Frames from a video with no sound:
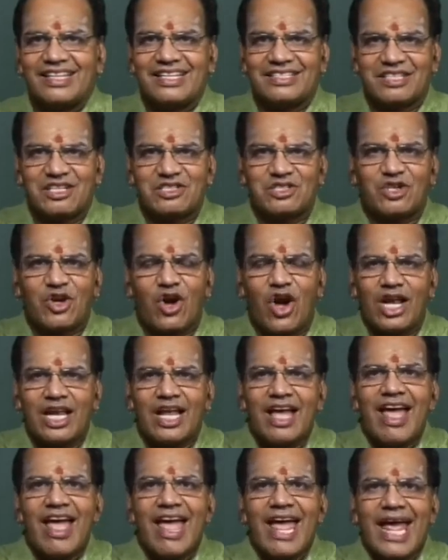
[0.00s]
This is called
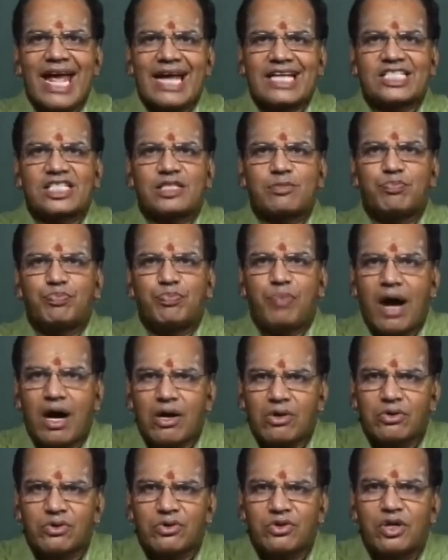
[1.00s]

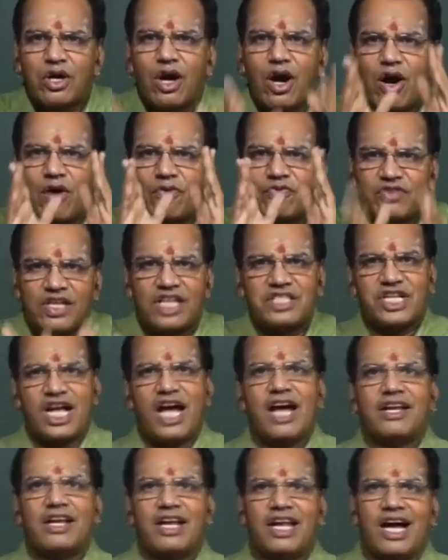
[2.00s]
expound of
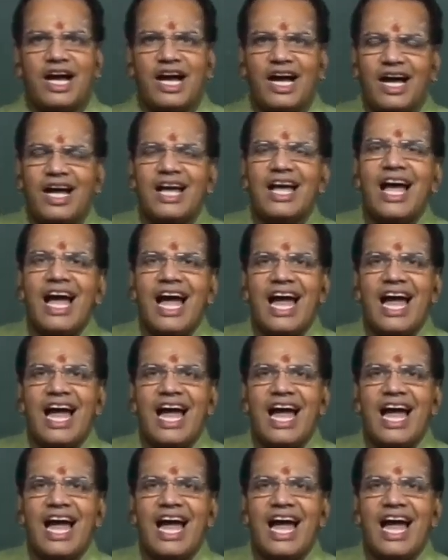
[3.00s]
dashananaha,